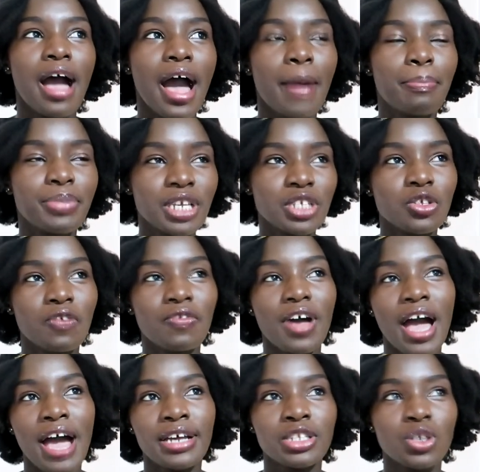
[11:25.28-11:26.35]
a piece of
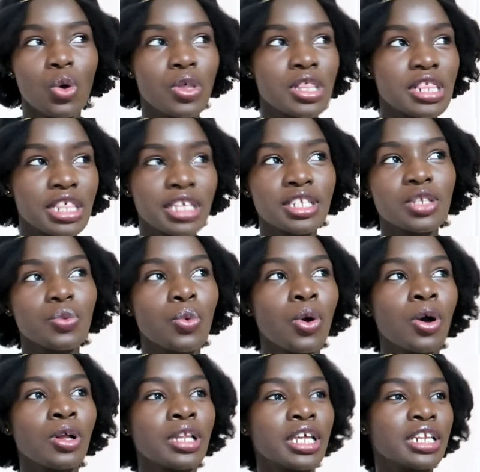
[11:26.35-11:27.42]
art on this
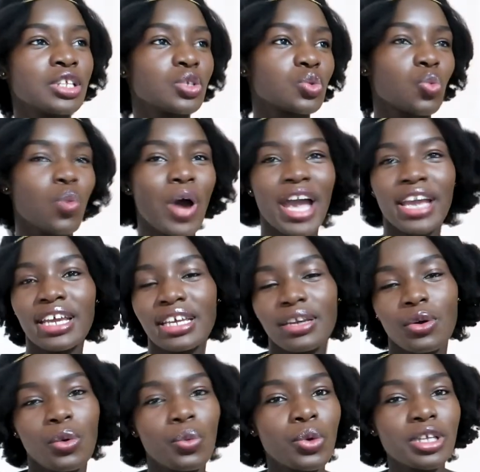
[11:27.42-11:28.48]
wall, and it's why,
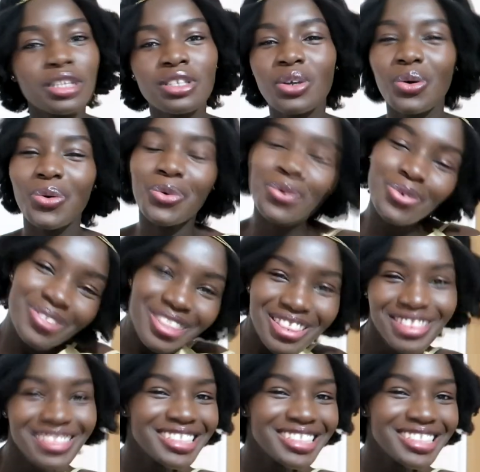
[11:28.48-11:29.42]
you know,